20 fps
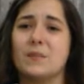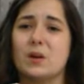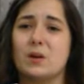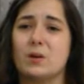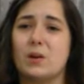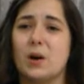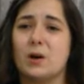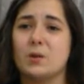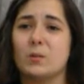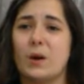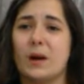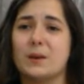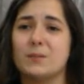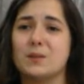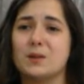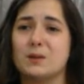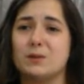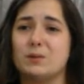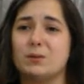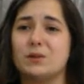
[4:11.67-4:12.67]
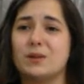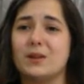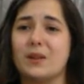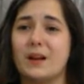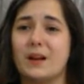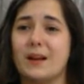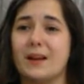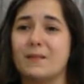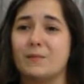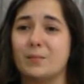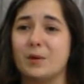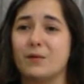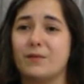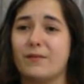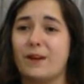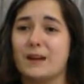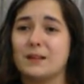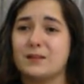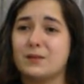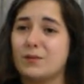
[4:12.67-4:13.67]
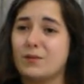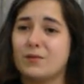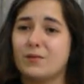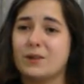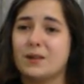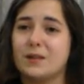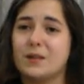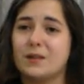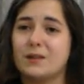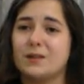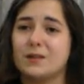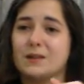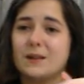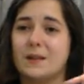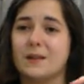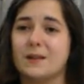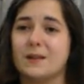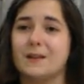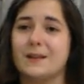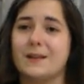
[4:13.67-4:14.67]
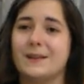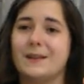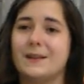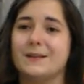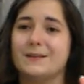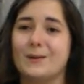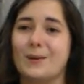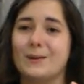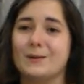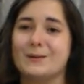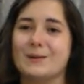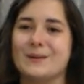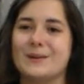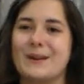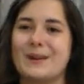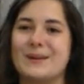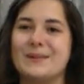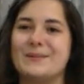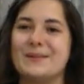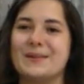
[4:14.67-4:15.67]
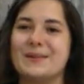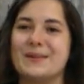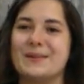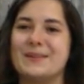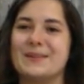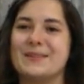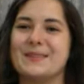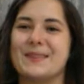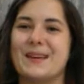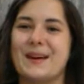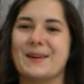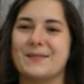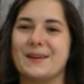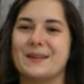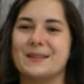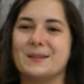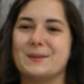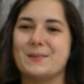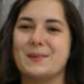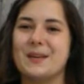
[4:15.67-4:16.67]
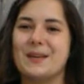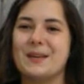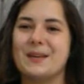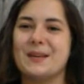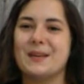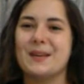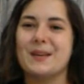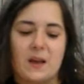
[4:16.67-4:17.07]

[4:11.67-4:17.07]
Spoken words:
cloth wipe solution that I have perfected over the years, and the link is also down below to that recipe.